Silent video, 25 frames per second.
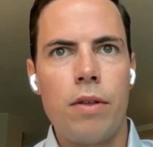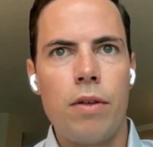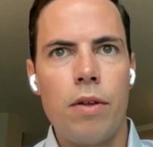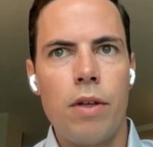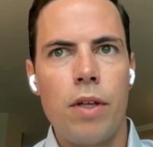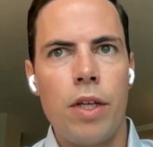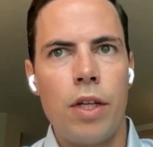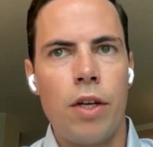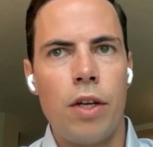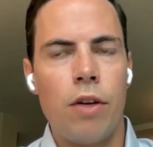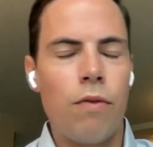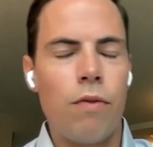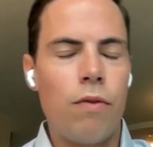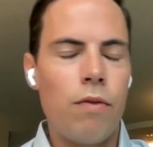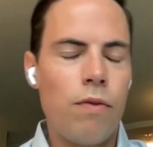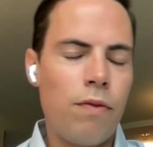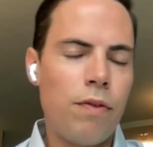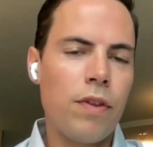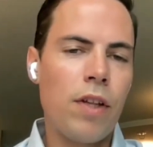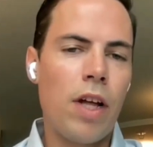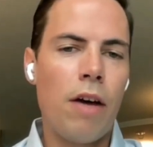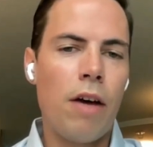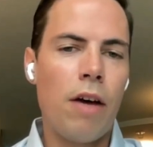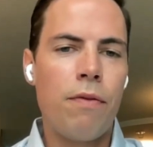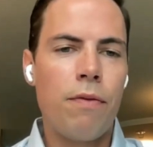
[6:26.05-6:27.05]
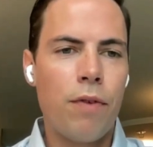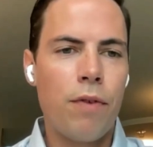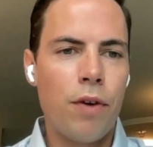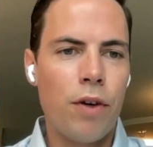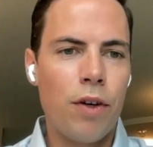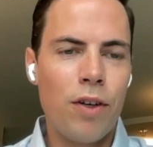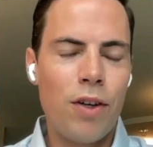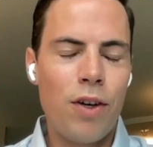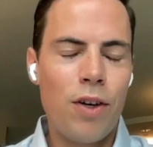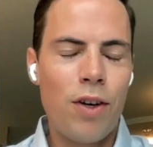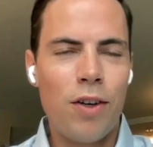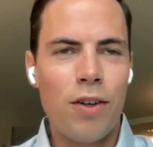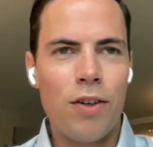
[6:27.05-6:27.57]
you know, fluff
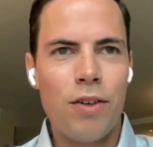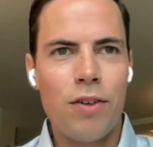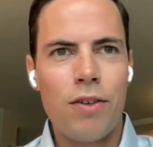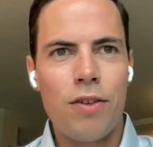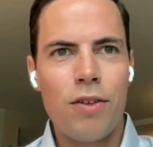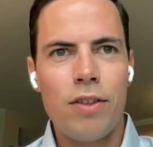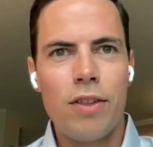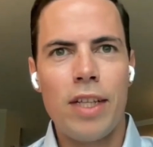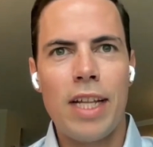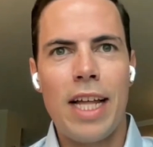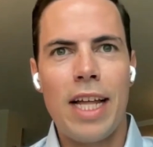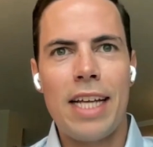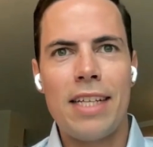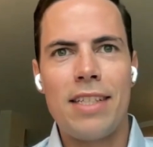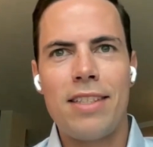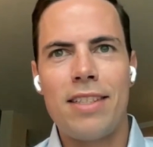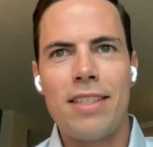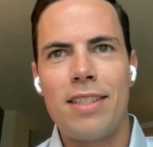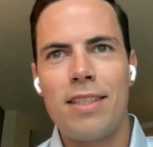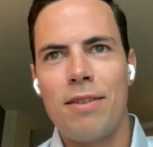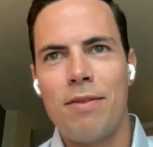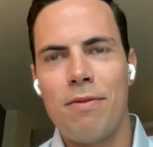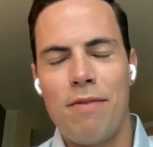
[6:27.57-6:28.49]
or less